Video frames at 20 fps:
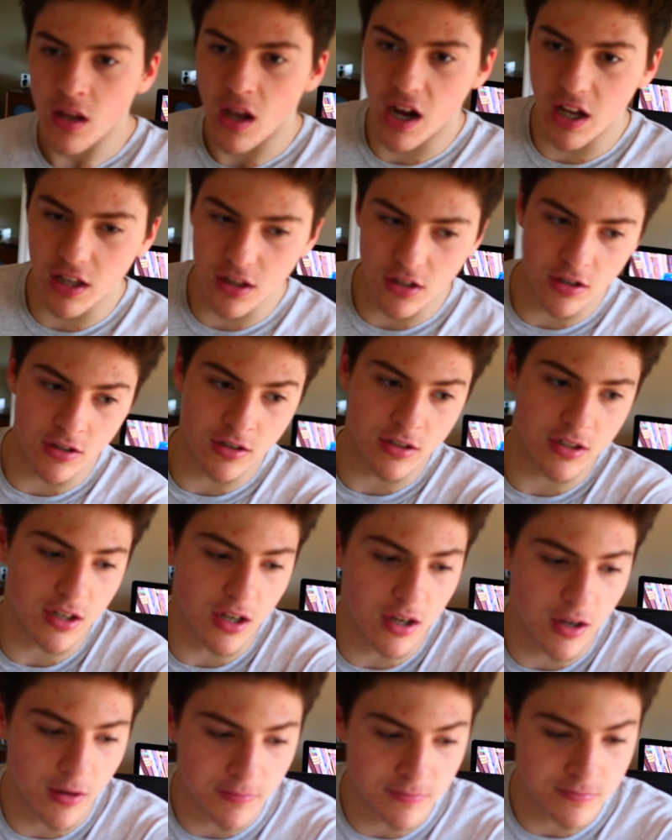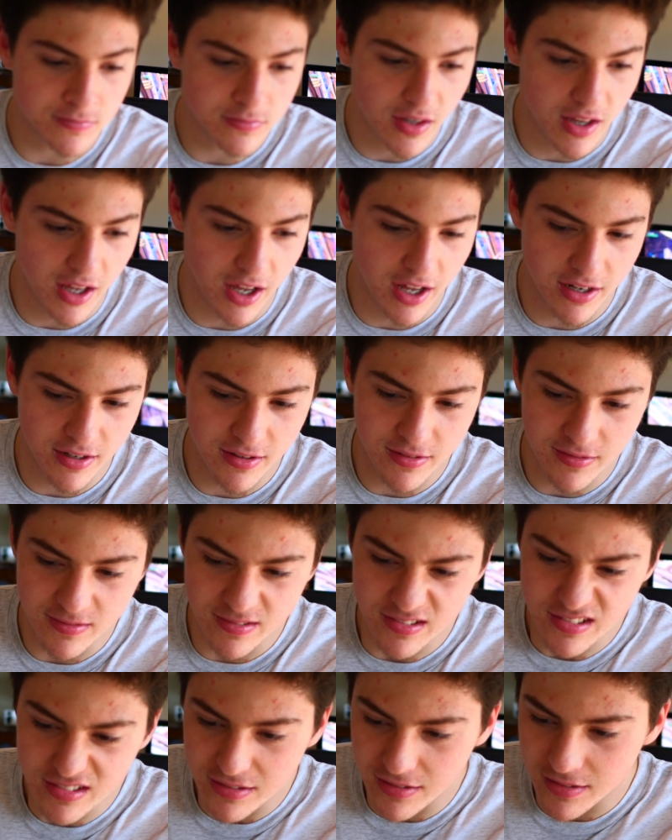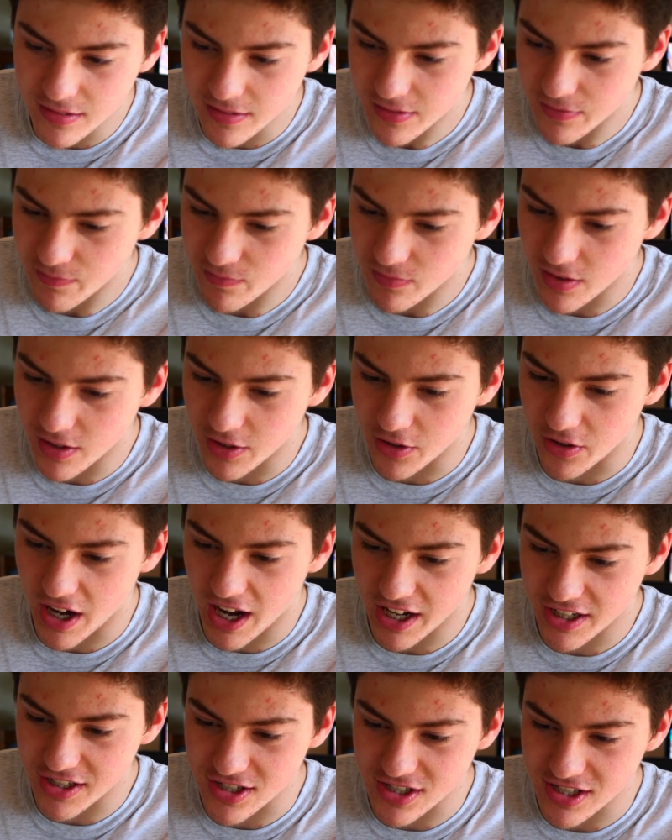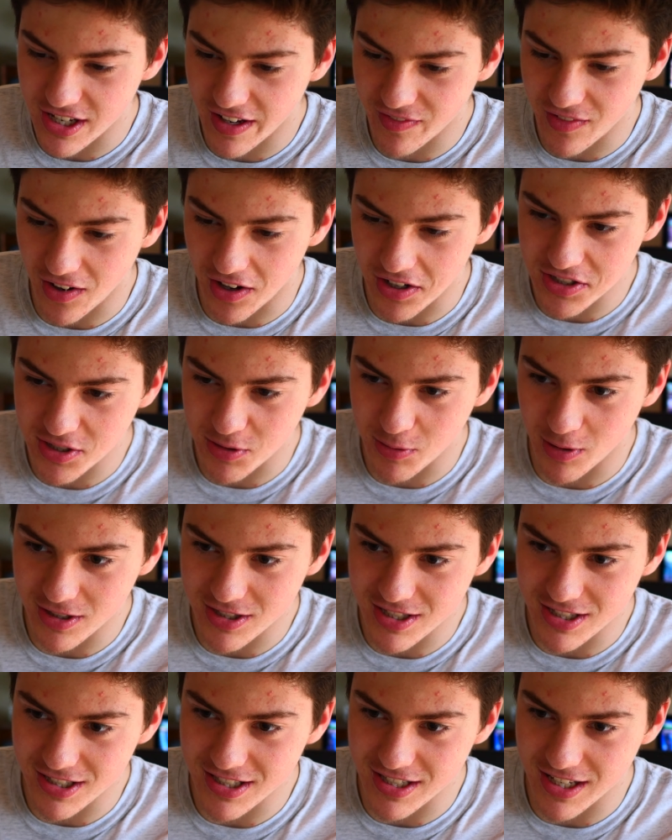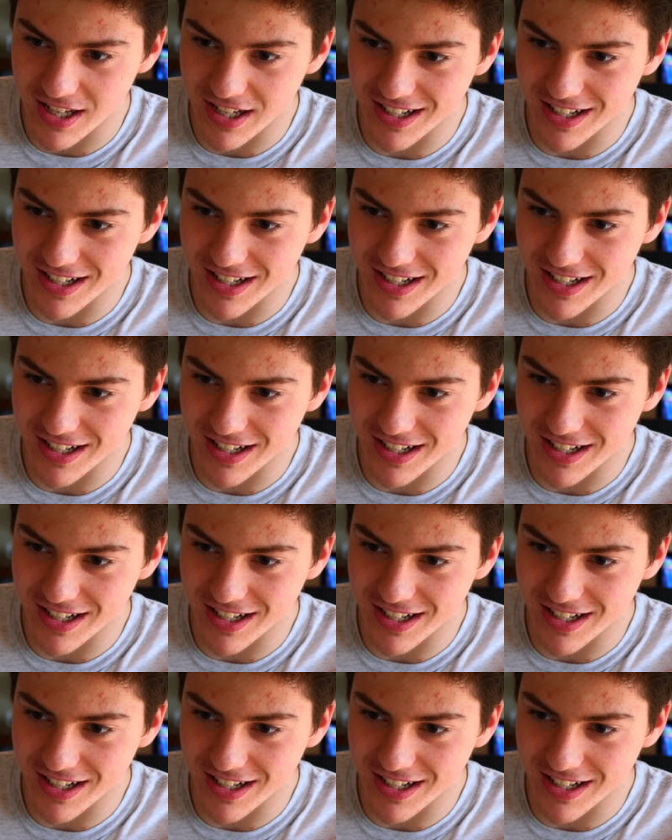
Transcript: I learned um, that your actions have consequences.